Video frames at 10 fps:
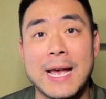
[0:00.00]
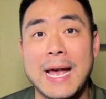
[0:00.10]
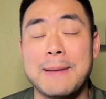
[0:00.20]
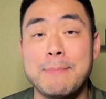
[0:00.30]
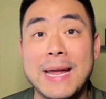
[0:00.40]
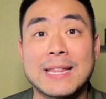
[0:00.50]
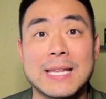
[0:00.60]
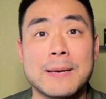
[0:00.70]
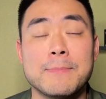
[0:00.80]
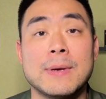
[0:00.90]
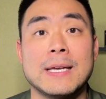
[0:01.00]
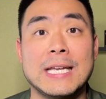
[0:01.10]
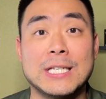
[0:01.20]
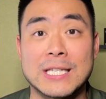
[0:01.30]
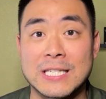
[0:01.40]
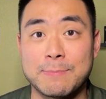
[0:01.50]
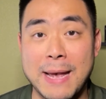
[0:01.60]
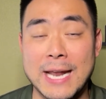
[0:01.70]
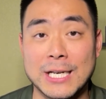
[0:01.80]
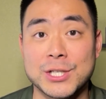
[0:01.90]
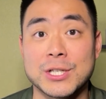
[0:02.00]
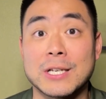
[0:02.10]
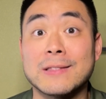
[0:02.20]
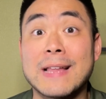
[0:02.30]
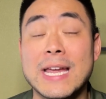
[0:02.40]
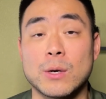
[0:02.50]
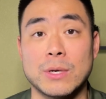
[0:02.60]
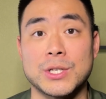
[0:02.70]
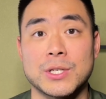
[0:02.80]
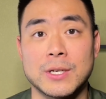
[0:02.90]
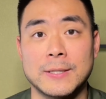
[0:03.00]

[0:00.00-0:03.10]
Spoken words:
and make them into the Spanish language.